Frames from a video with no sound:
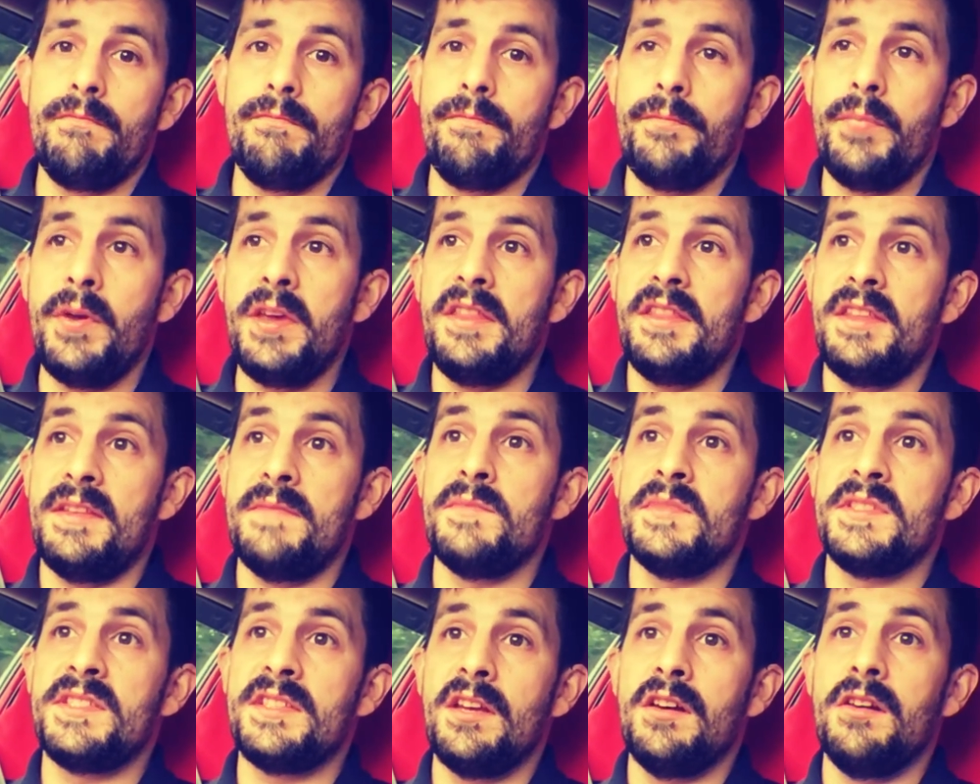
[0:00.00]
be
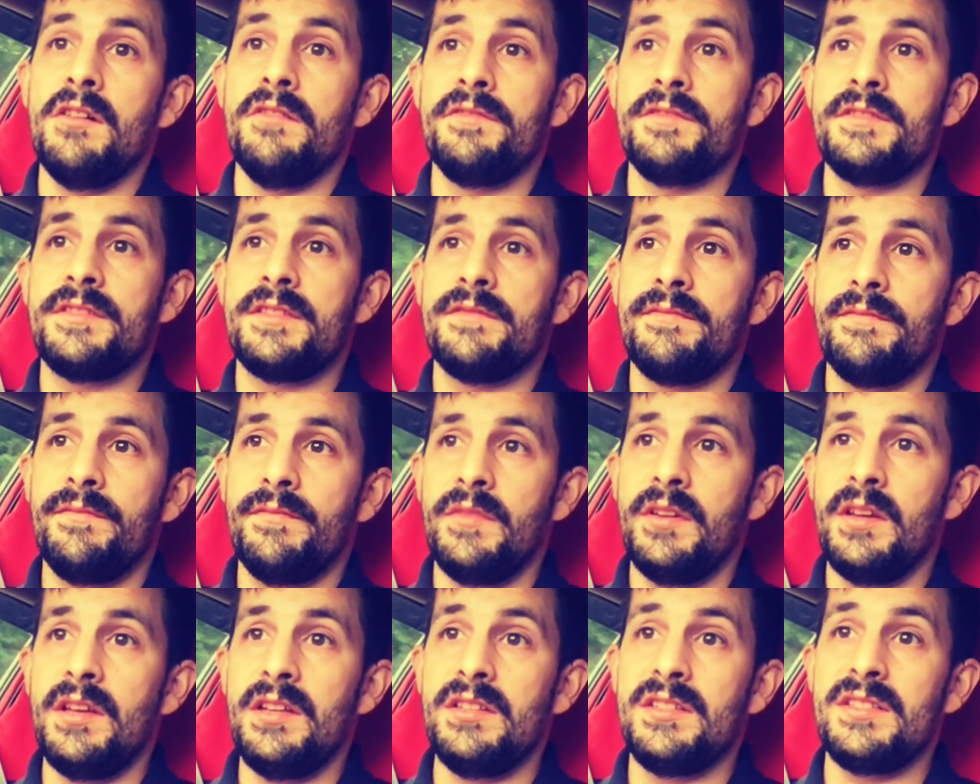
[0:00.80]
themselves
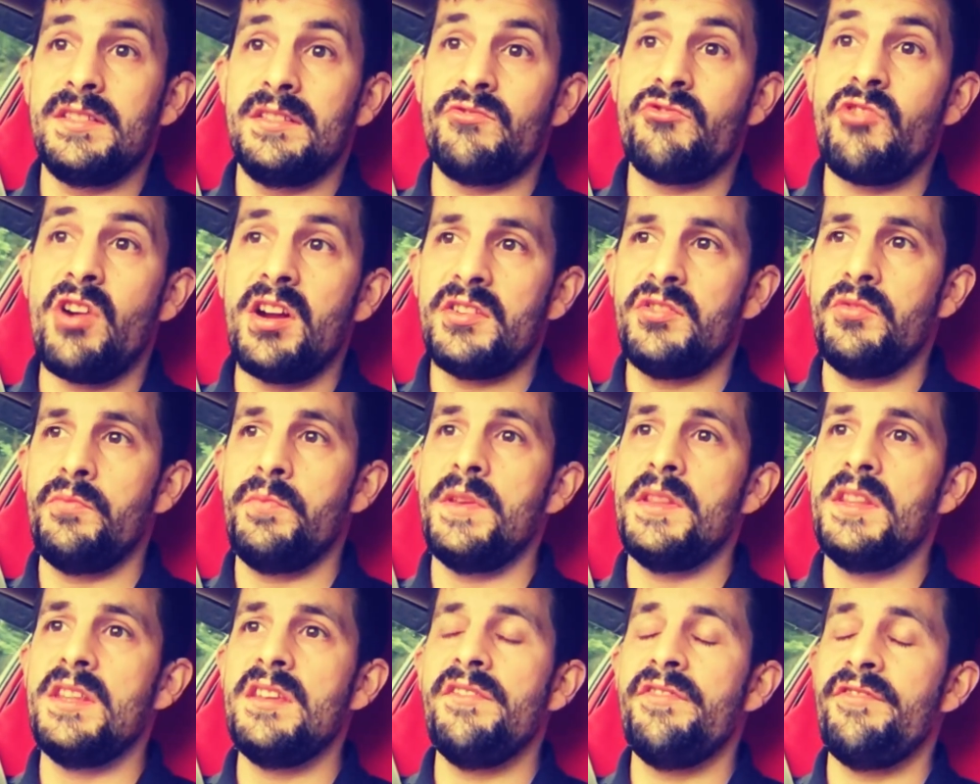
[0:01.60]
and try to
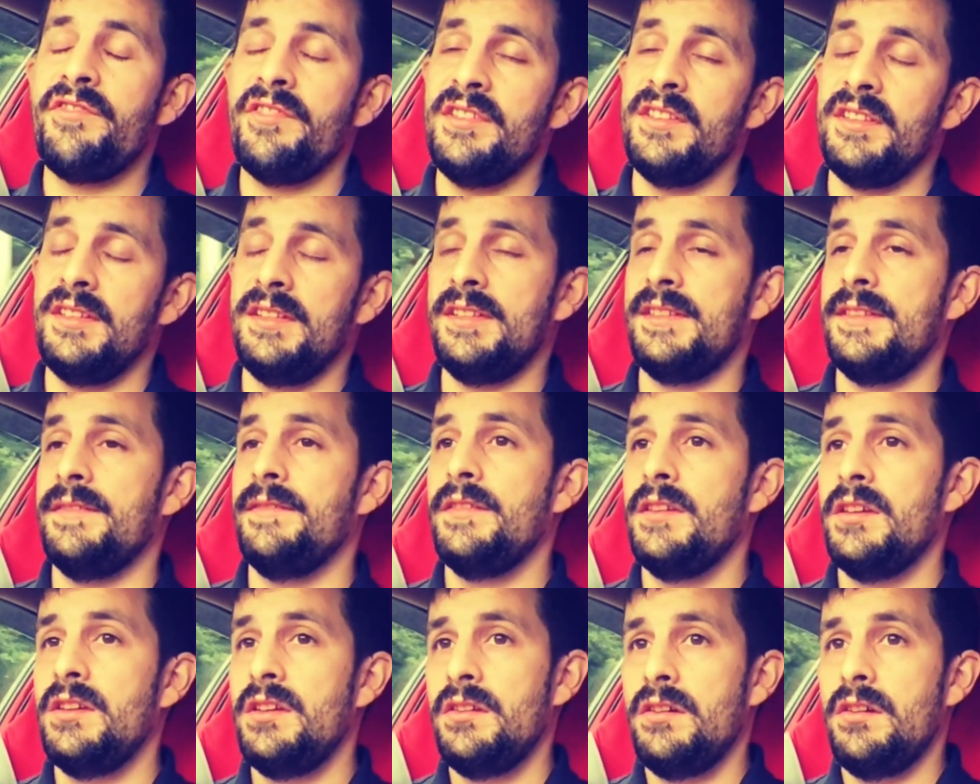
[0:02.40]
be different.
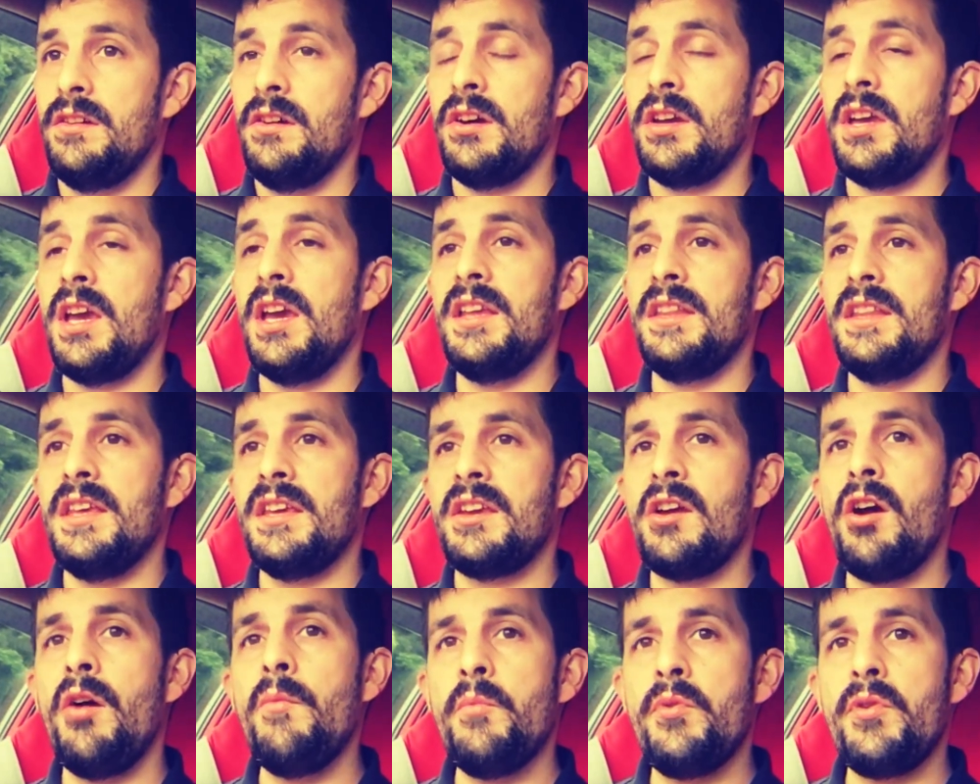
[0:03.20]
Okay, they
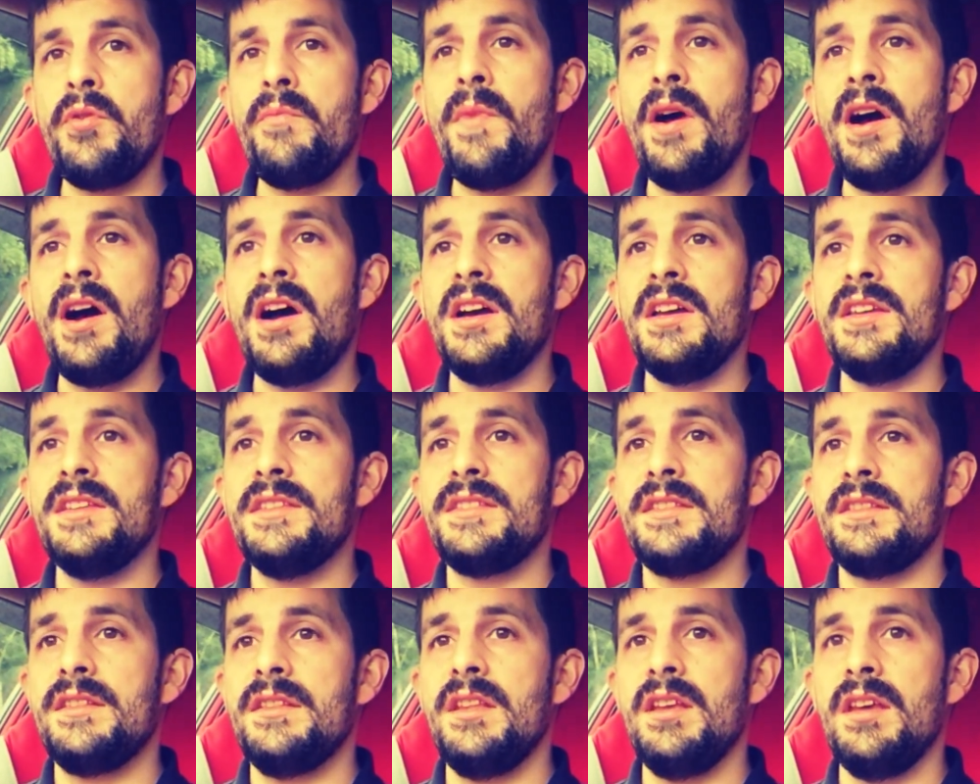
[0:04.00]

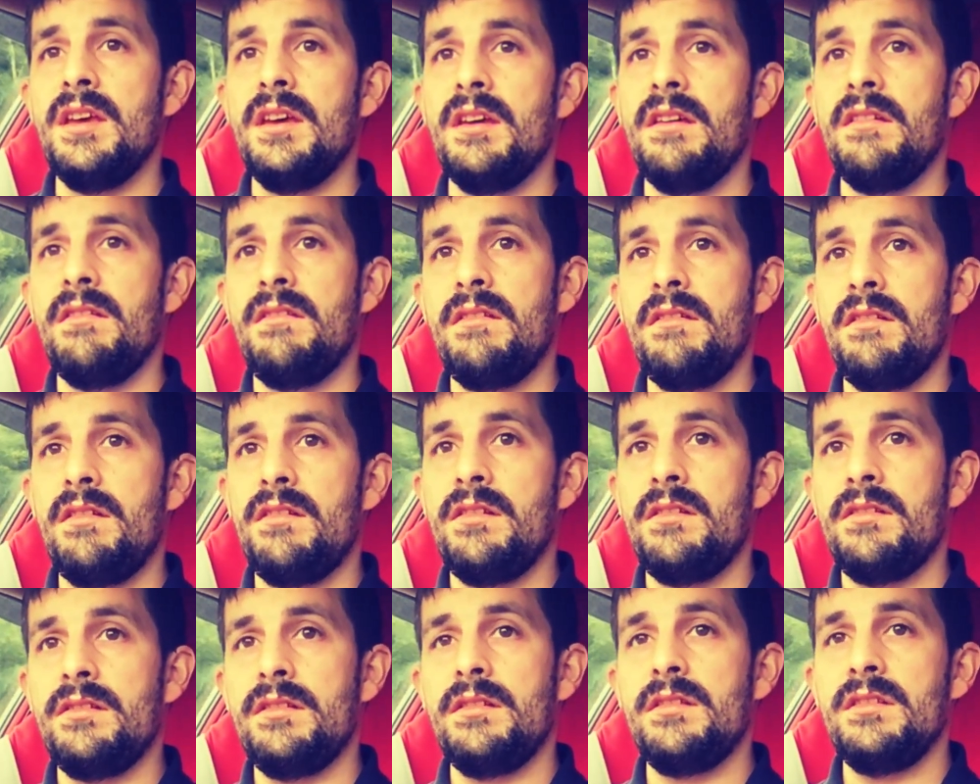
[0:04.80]
compromised the
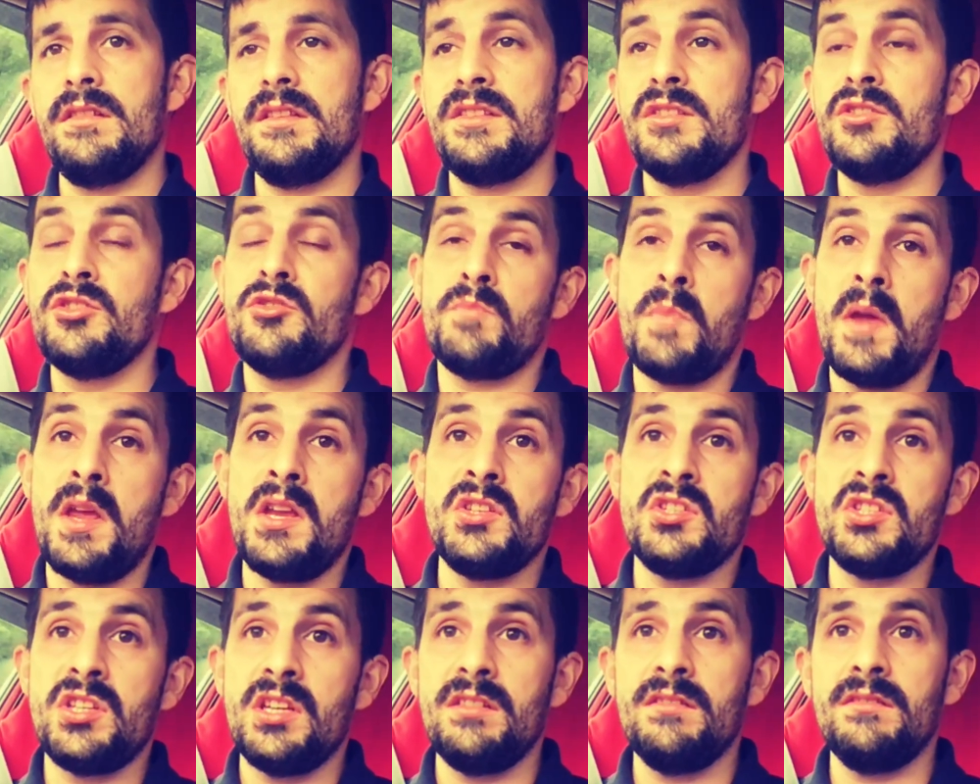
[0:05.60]

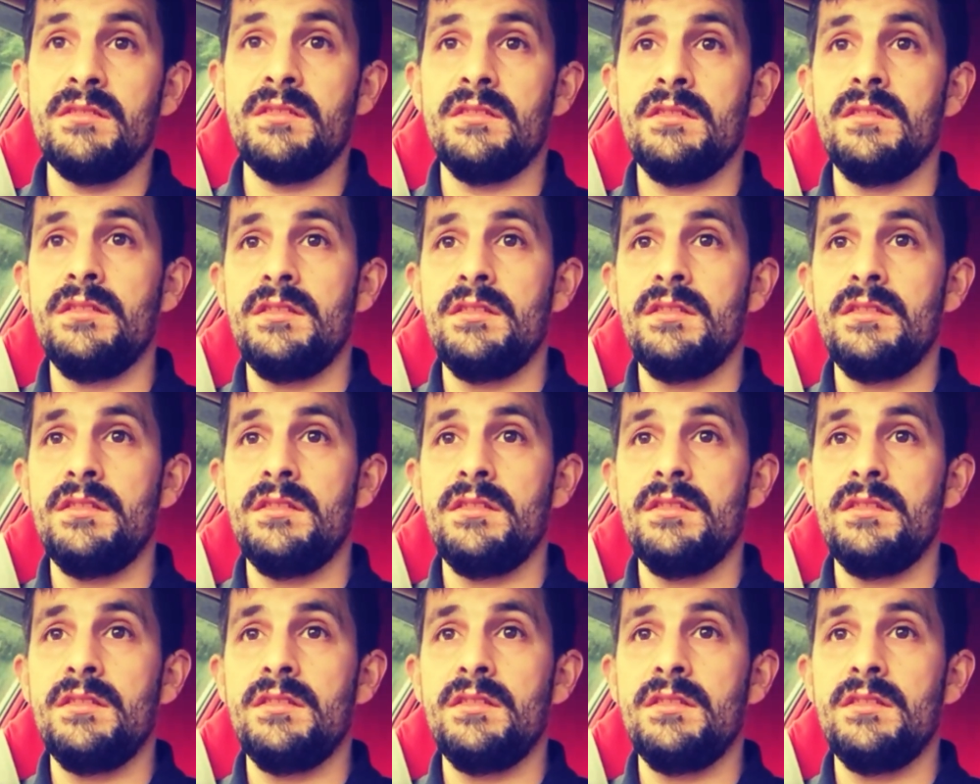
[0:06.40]
suspension,